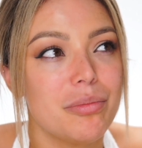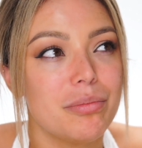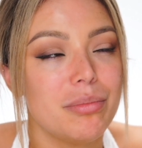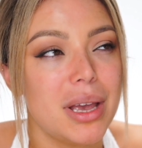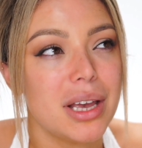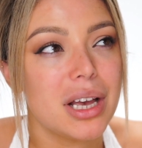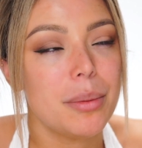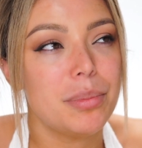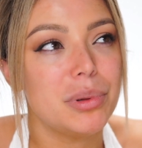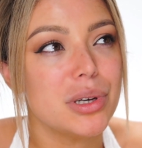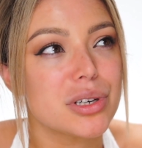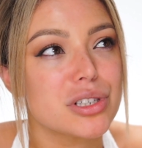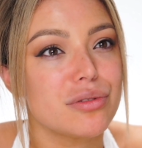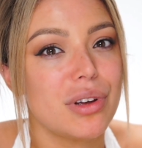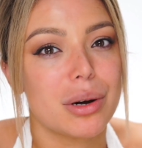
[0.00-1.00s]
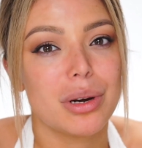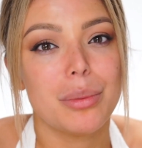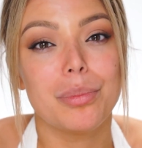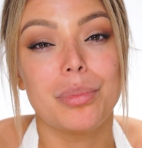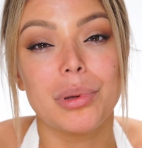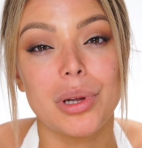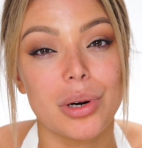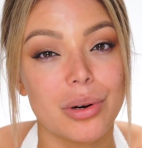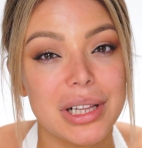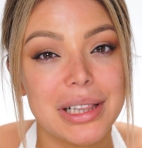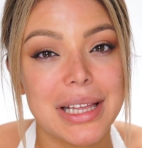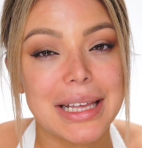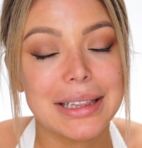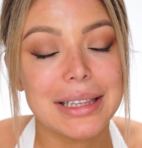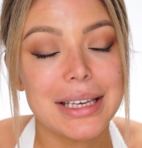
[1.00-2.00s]
makeup looks very blurry
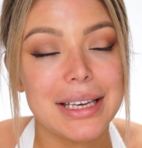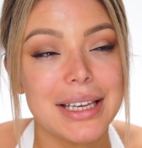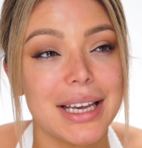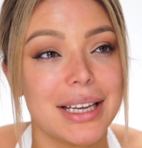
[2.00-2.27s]
lately